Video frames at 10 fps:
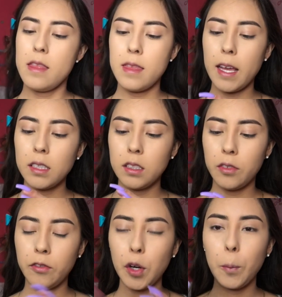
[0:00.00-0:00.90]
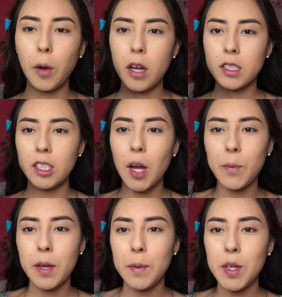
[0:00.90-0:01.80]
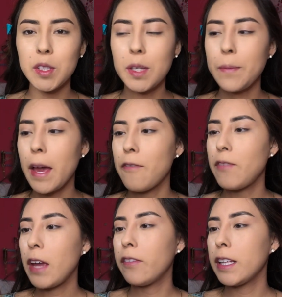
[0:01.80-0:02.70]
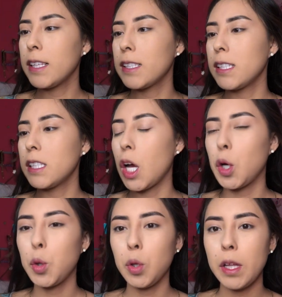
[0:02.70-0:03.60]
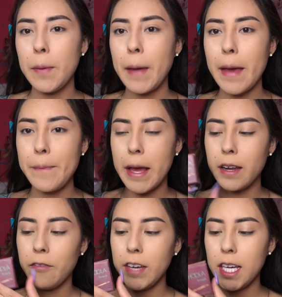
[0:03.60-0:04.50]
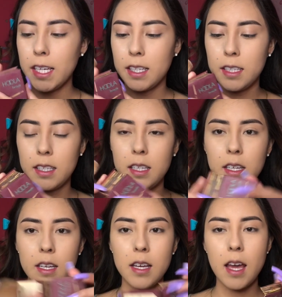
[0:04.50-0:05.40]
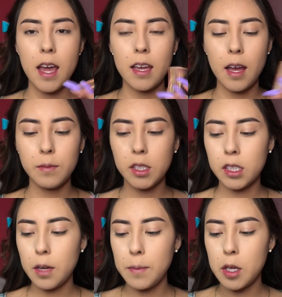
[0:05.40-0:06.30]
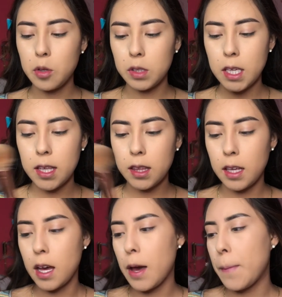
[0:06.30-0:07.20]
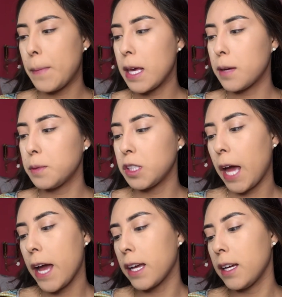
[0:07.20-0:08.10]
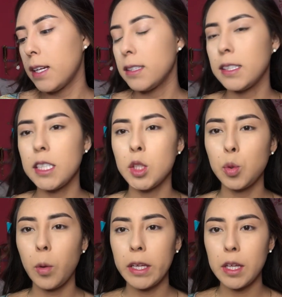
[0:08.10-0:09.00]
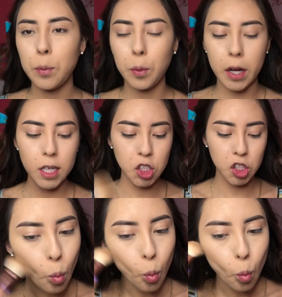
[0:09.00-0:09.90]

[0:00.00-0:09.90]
Next, for bronzer, I'm going to be using my favorite. This is the Hoola by Benefit. And I'm just going to be using the Makeup Shack T20 brush.